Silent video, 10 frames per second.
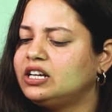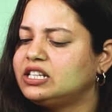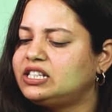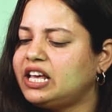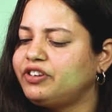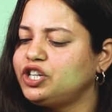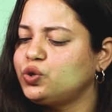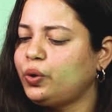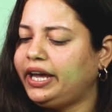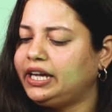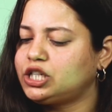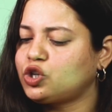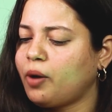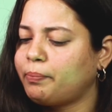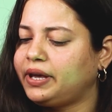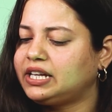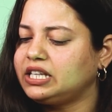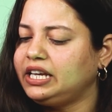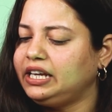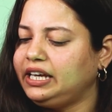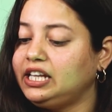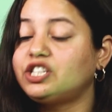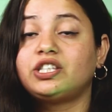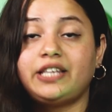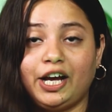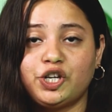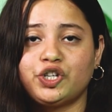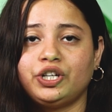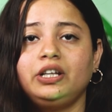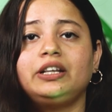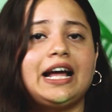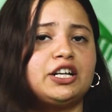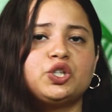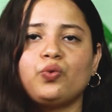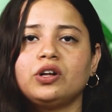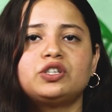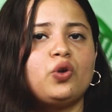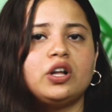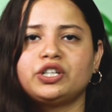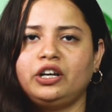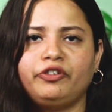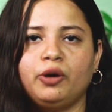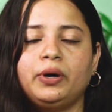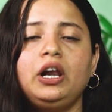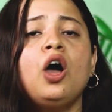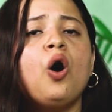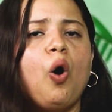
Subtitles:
7 to 8 topics in each section, that is cons, logical, verbal.